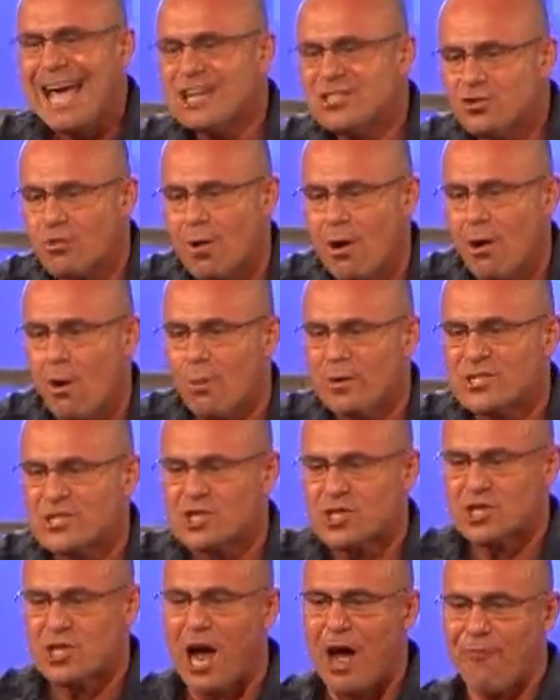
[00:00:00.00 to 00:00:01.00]
Israel was
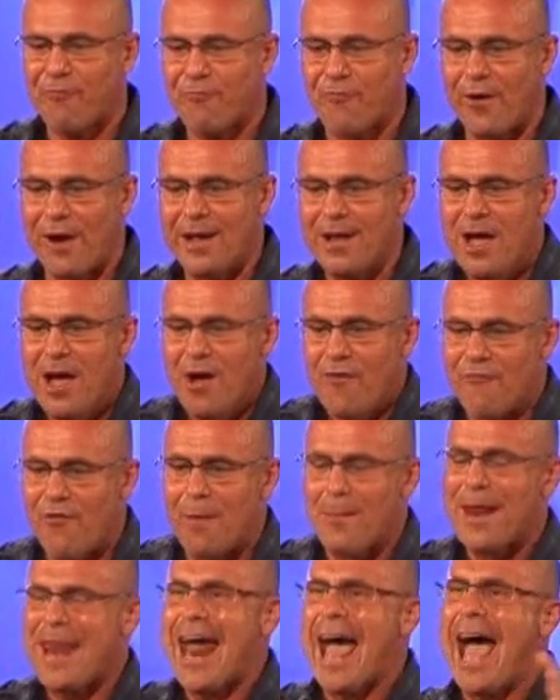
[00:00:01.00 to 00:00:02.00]
suffering
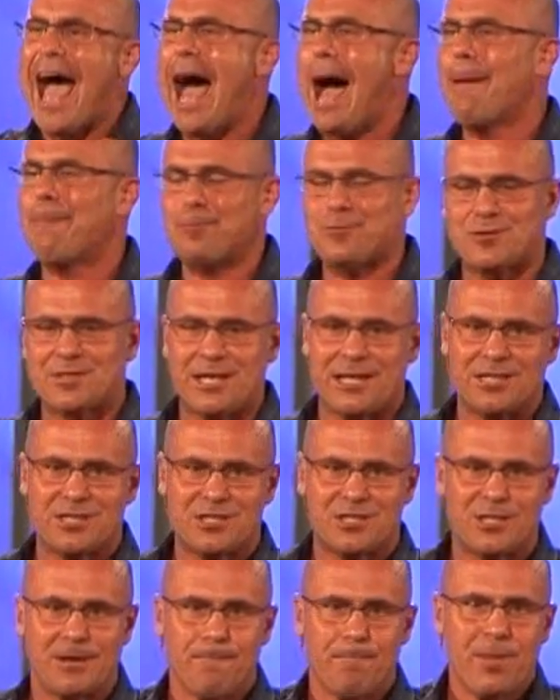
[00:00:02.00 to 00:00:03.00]
from an
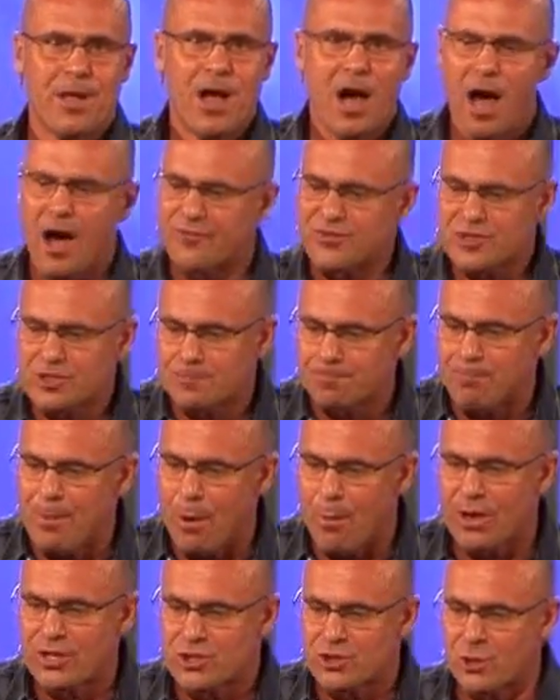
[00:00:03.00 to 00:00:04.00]
absence of
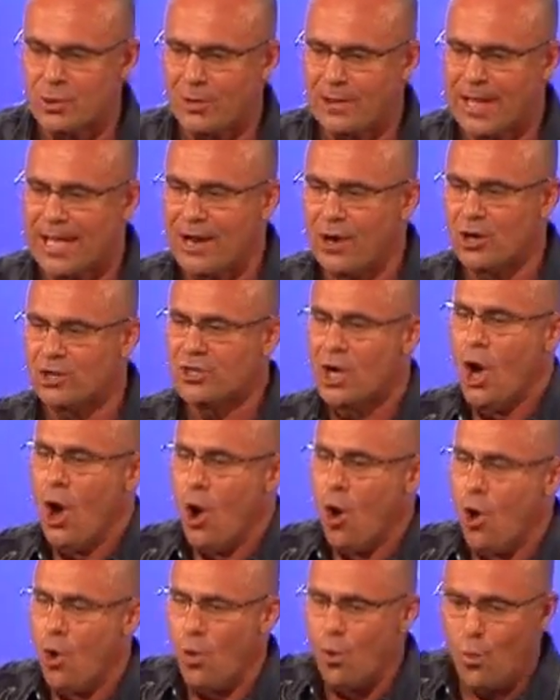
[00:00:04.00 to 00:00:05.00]
spiritual leaders
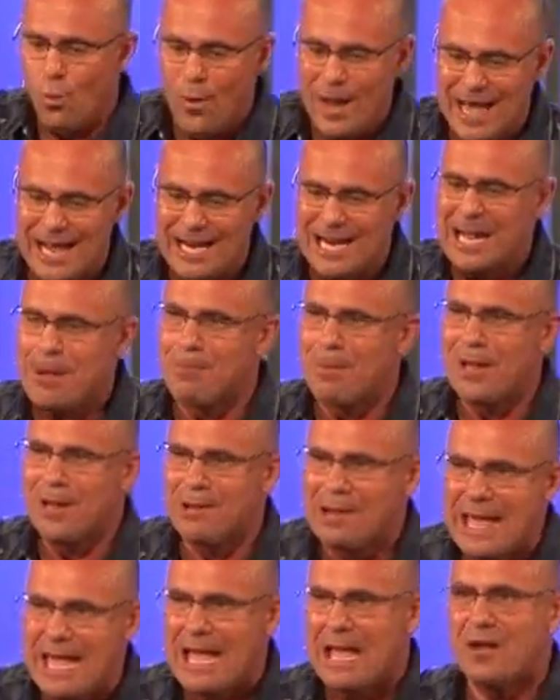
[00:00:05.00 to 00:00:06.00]
who really
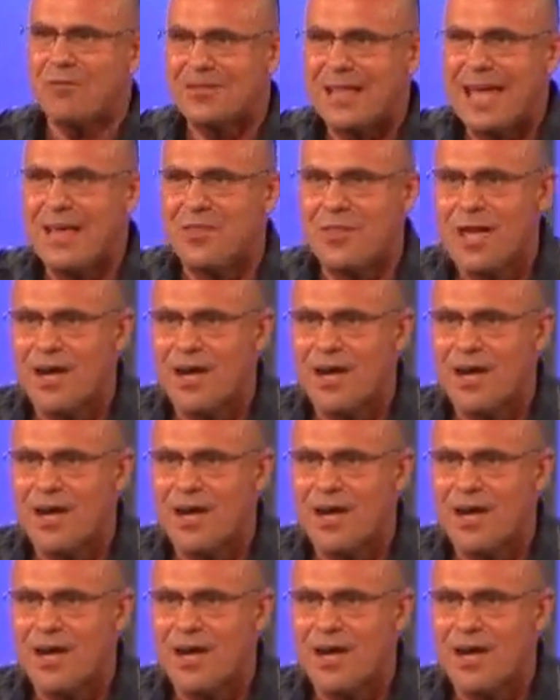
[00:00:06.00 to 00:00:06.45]
believed in